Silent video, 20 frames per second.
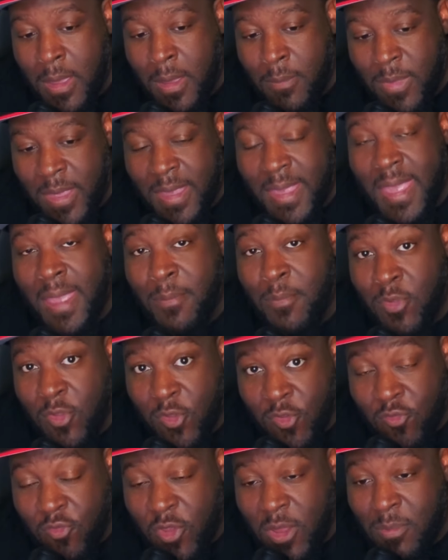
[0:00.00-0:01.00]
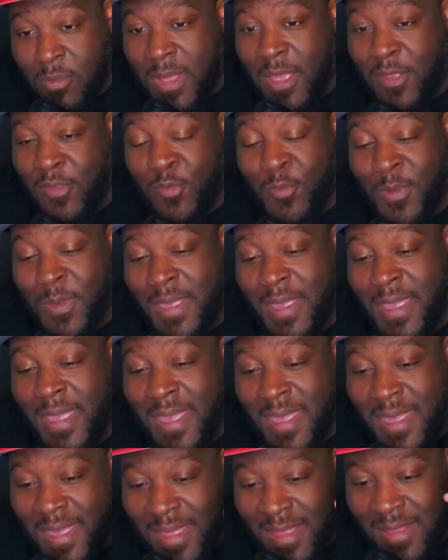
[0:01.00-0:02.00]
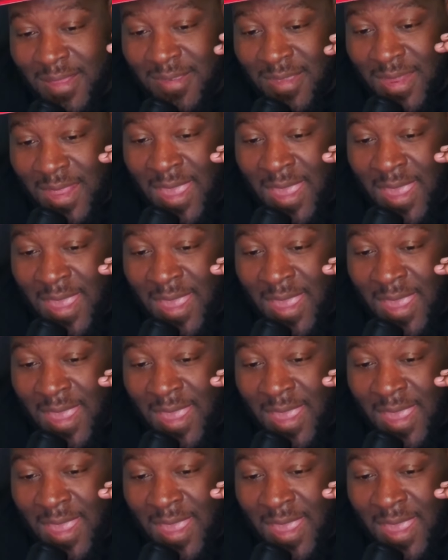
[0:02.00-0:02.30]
They came in the stream last week and said,